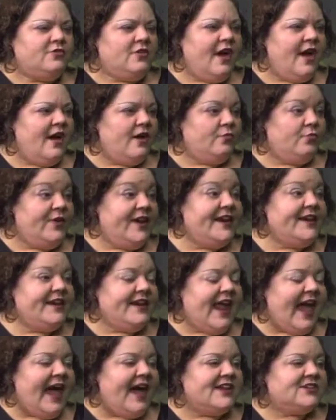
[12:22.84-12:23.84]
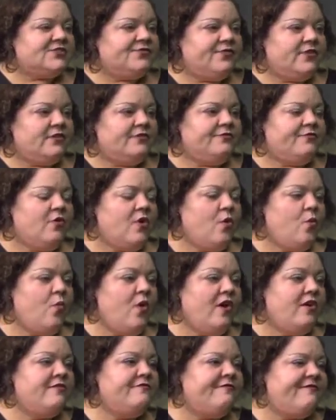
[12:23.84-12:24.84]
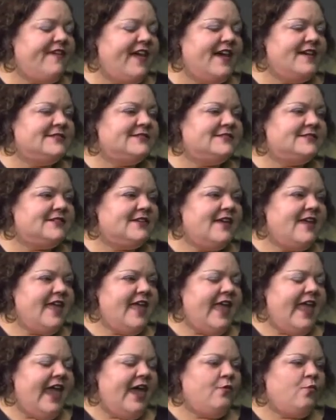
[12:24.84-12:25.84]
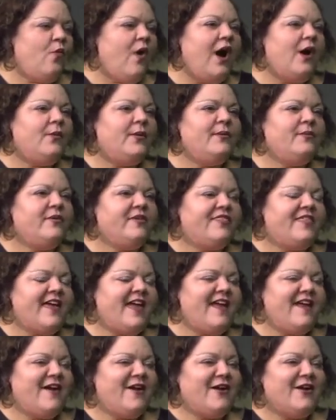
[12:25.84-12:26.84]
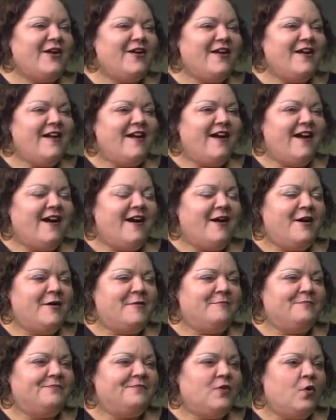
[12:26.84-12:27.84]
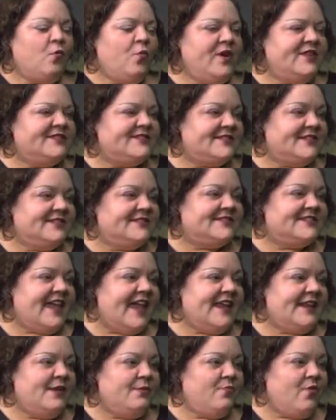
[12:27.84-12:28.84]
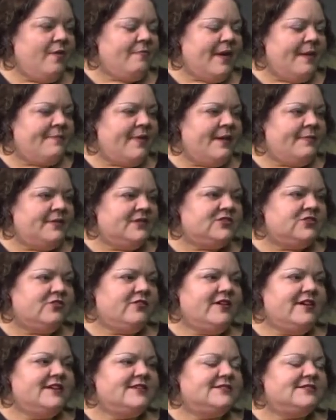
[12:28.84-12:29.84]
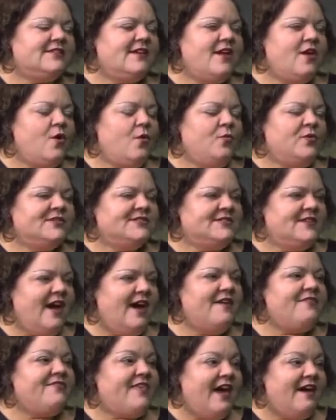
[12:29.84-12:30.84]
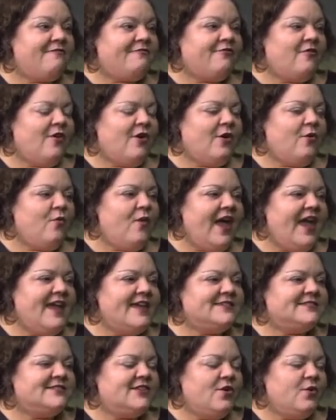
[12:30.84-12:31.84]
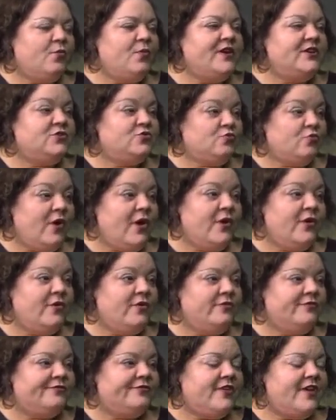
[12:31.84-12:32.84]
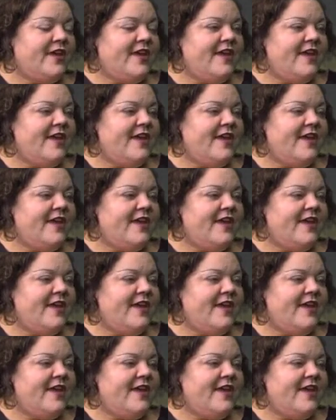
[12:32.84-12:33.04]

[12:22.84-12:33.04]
read in Asheville for a word fest. And while we were there, Winston-Salem, where my publisher is, was not that far away. So we drove